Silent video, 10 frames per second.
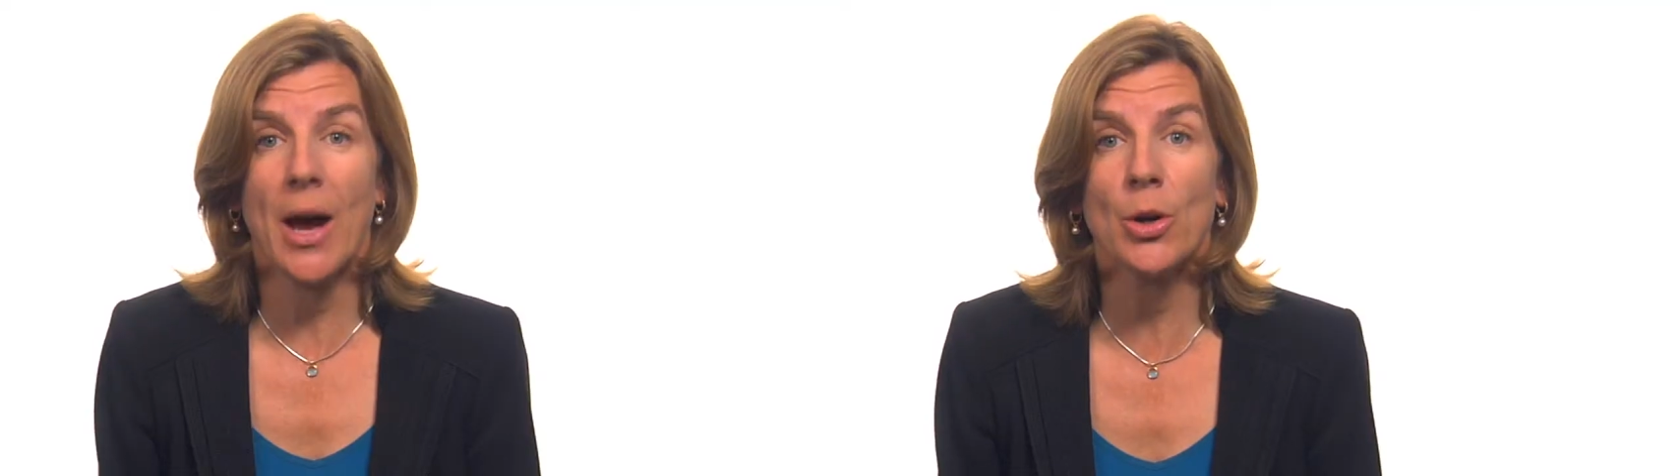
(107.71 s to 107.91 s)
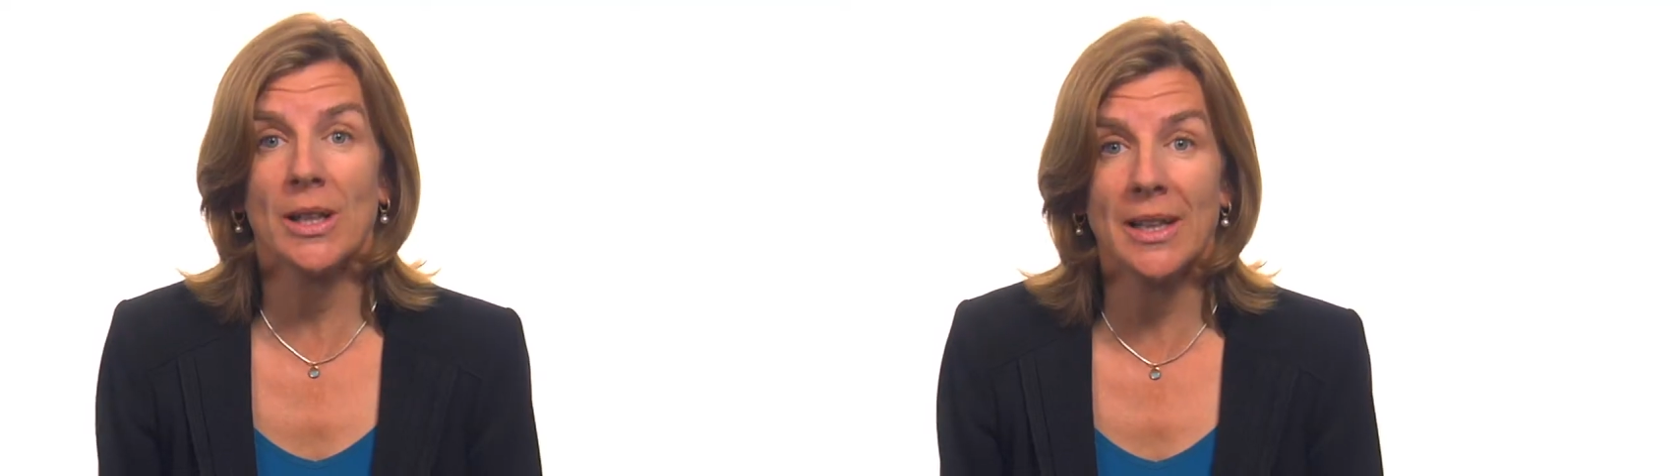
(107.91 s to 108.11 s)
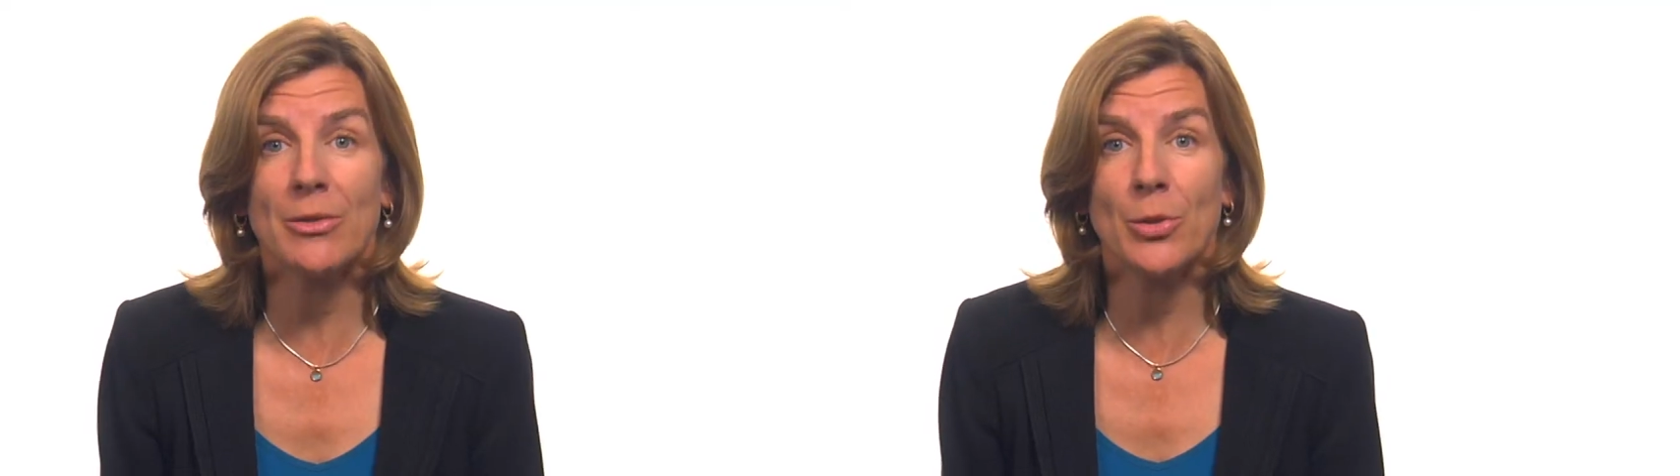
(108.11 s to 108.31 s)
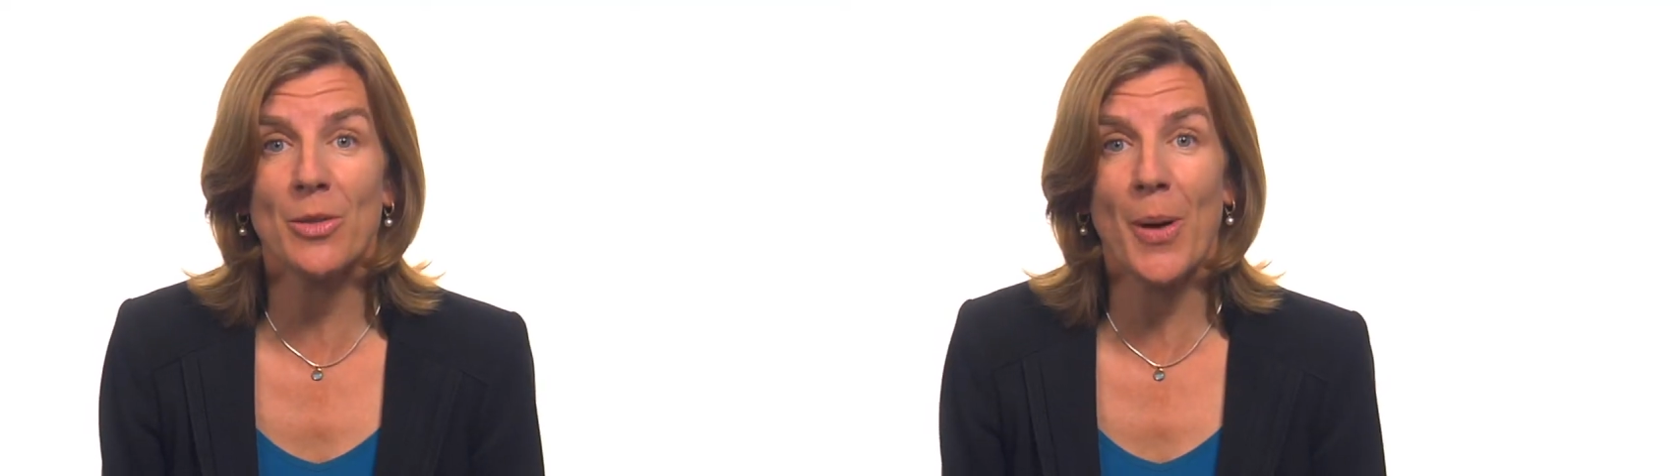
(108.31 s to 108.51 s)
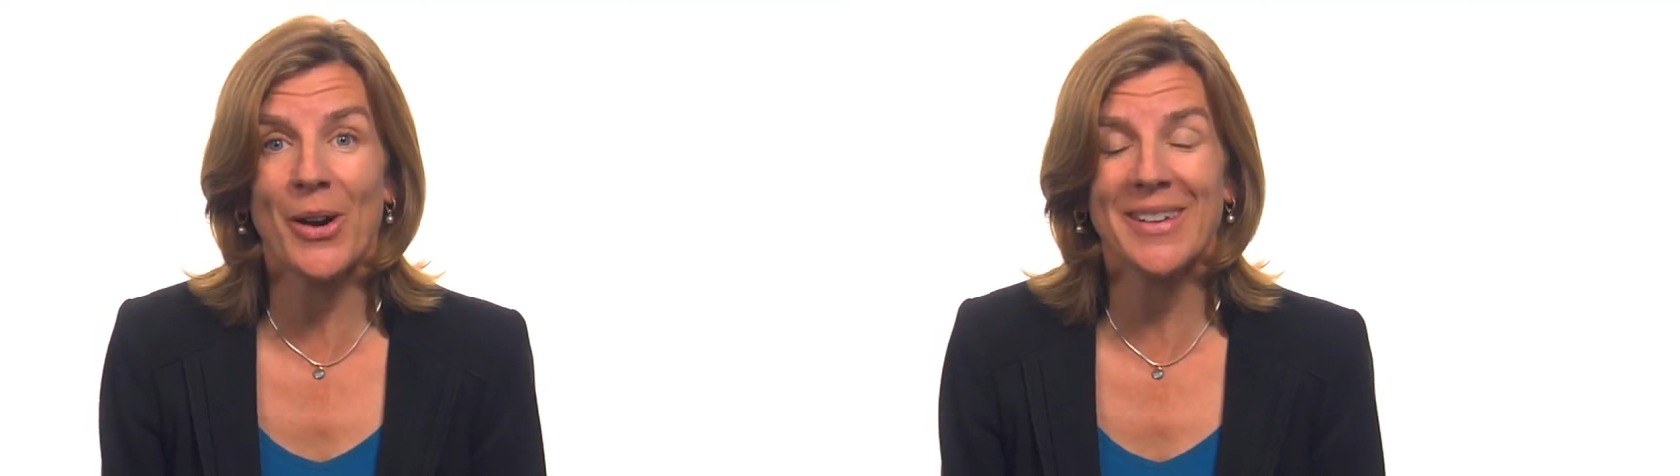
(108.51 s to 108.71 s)
how to live
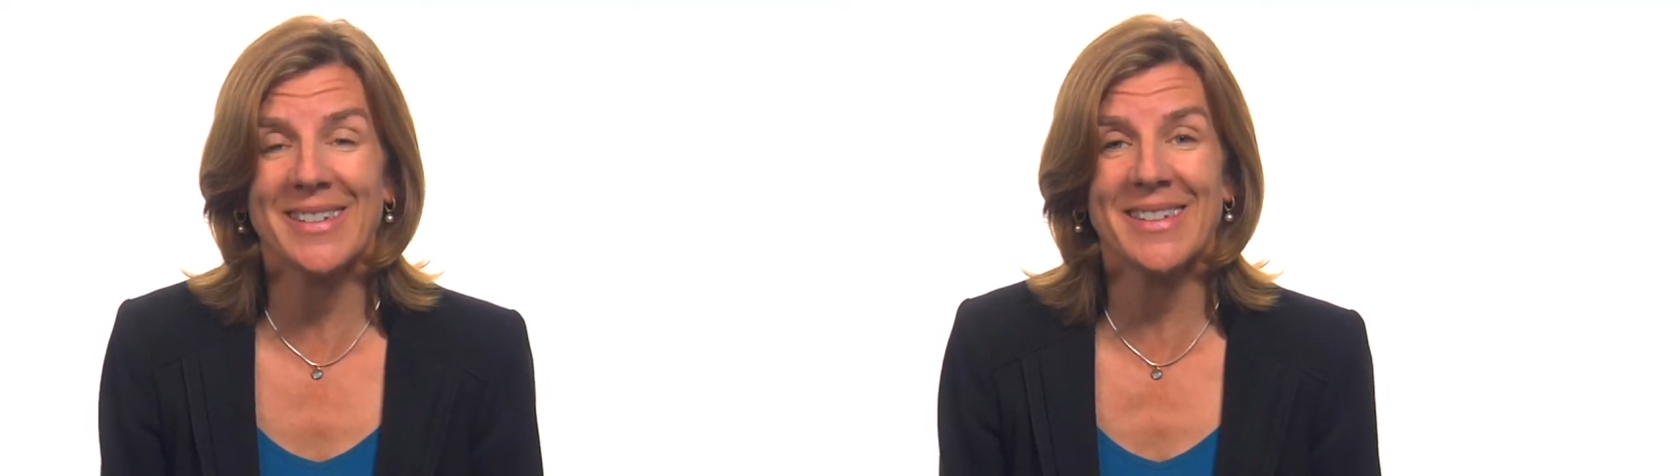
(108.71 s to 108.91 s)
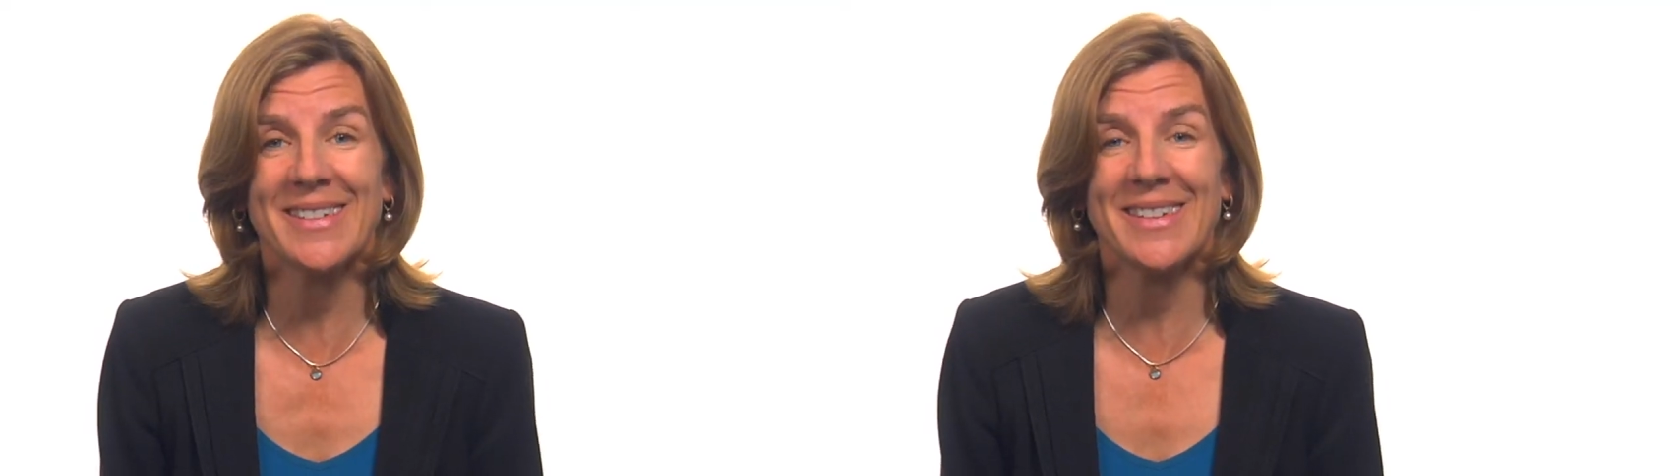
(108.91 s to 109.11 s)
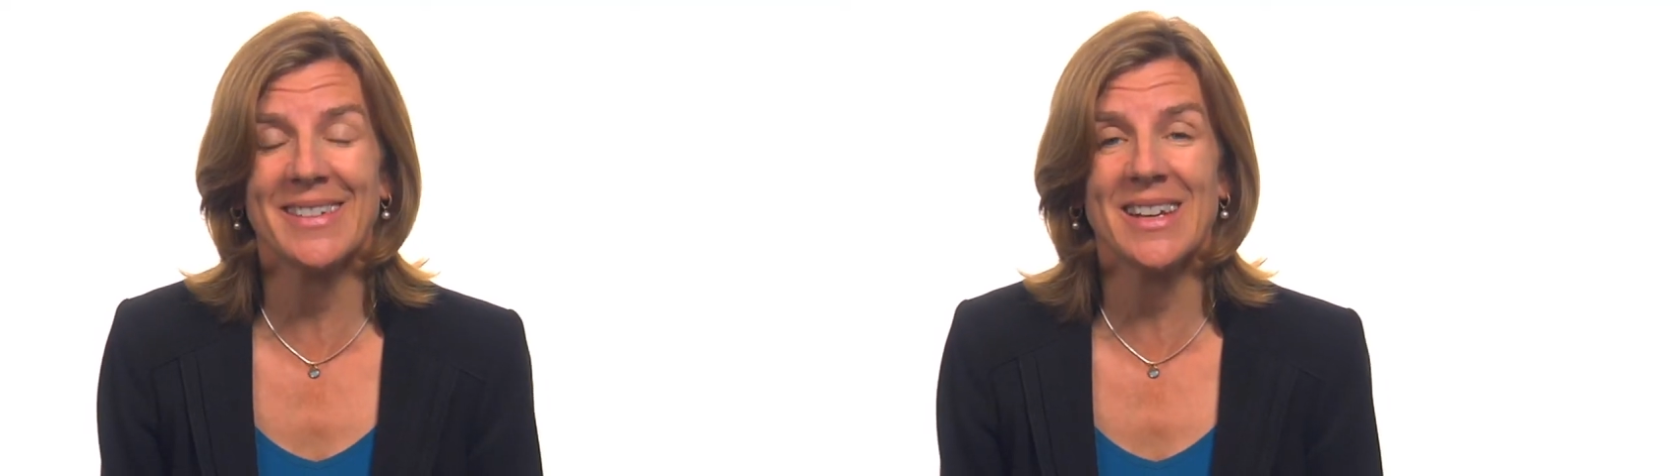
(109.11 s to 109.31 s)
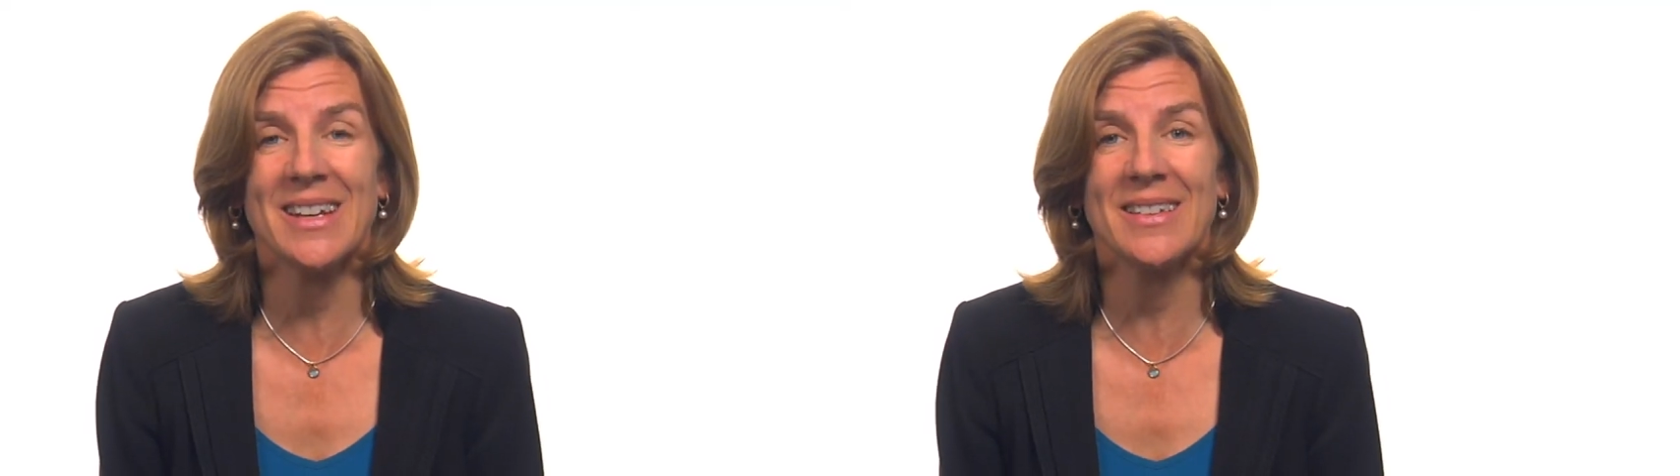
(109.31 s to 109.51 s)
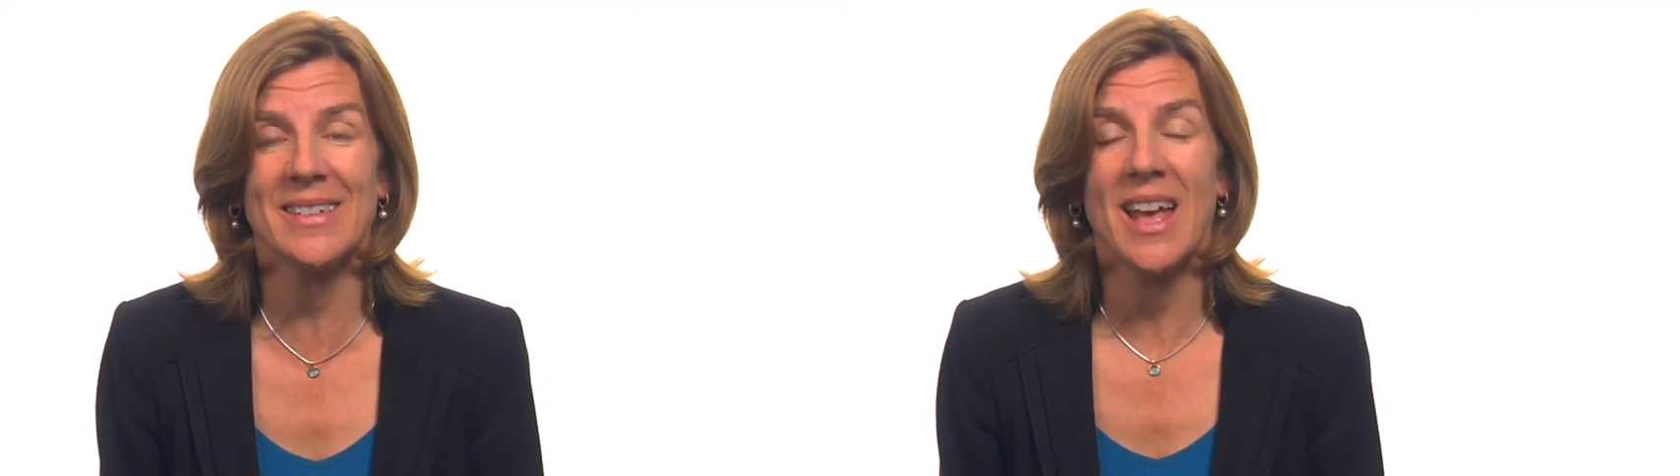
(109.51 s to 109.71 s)
with Parkinson's
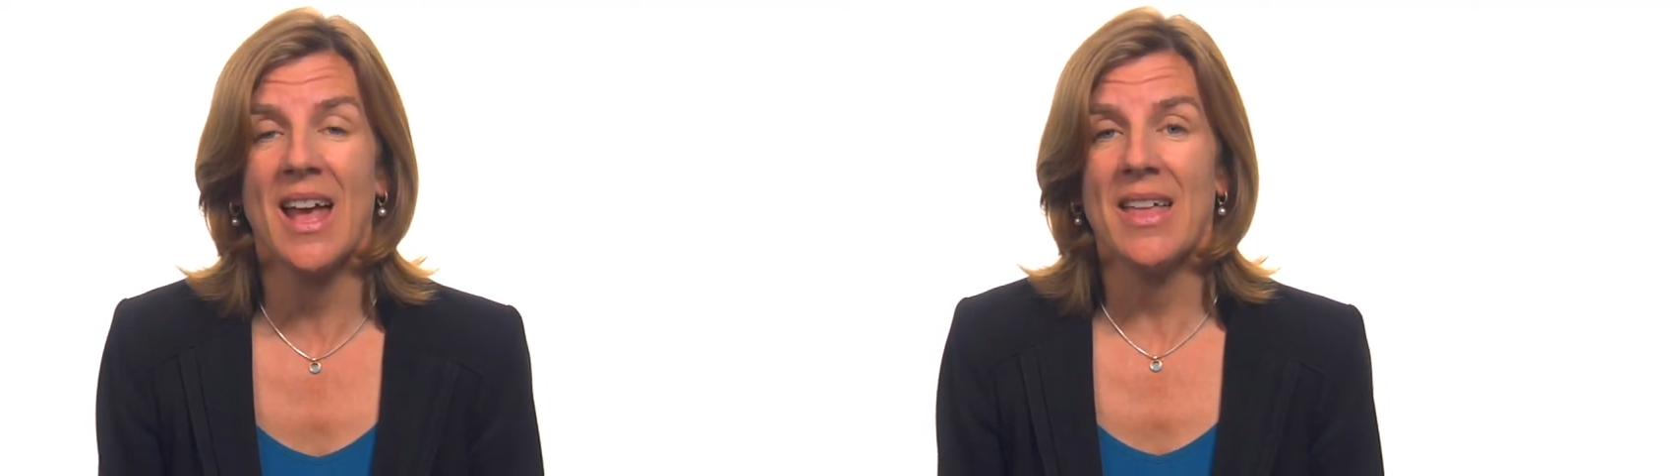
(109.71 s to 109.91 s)
disease